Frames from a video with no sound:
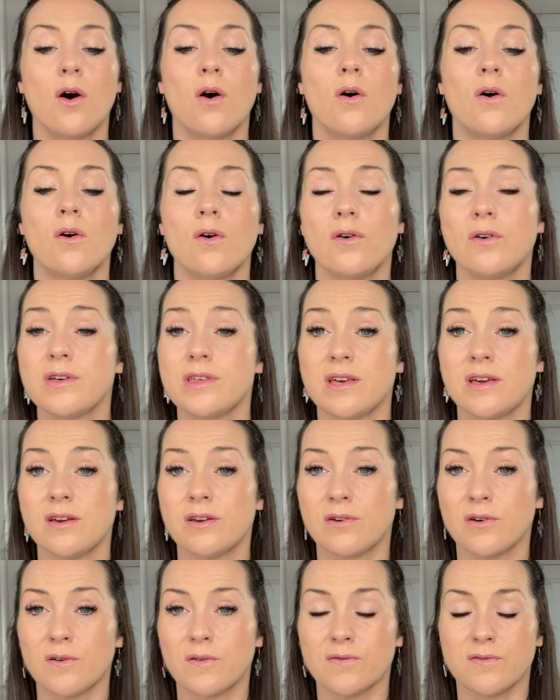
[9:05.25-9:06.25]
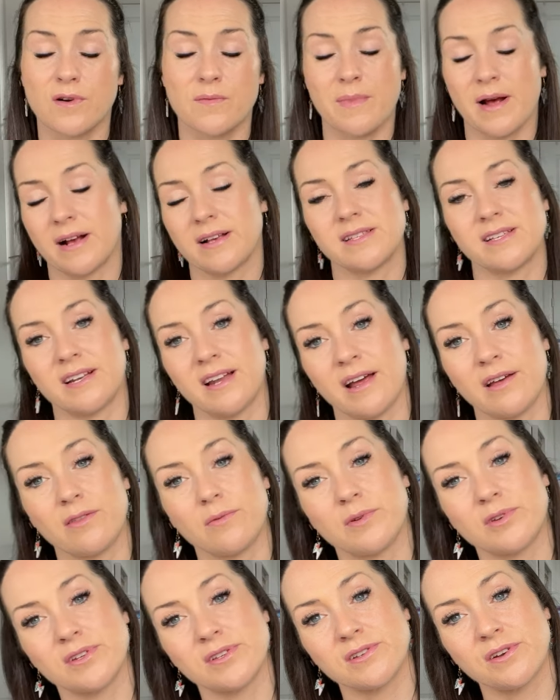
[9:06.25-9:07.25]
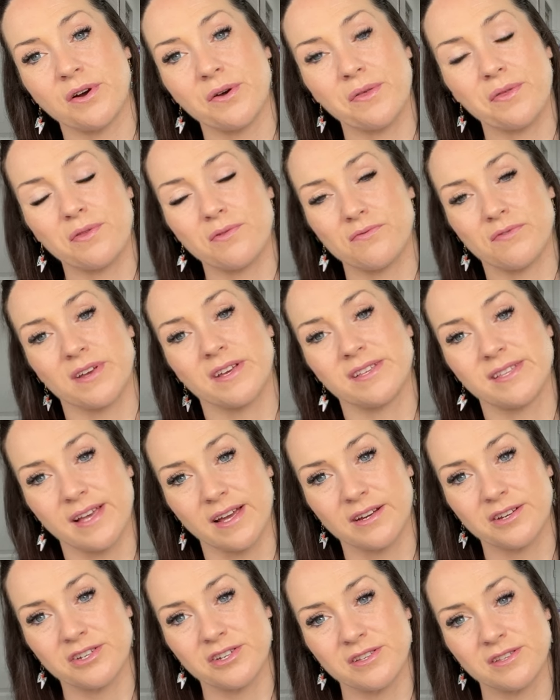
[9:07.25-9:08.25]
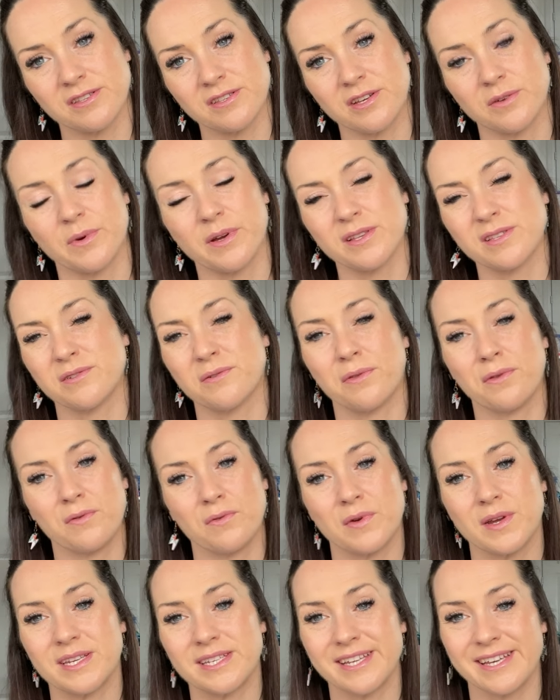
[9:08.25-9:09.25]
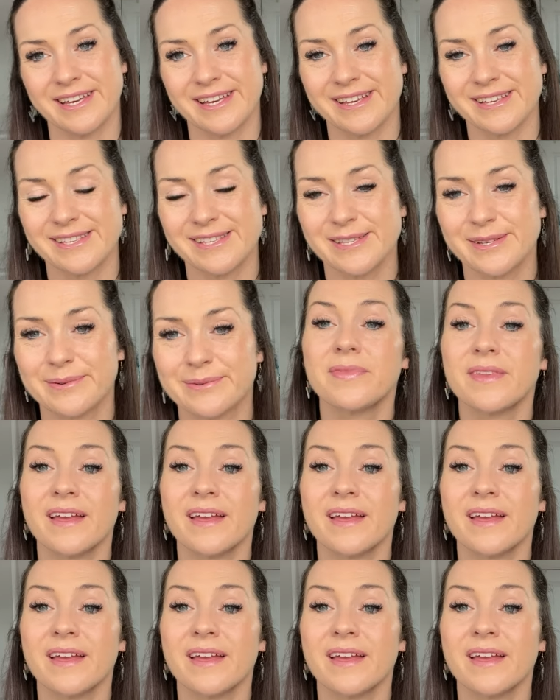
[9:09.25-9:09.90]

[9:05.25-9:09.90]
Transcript: or you can go for a maxi length, which has got three sections to it, so three tiers.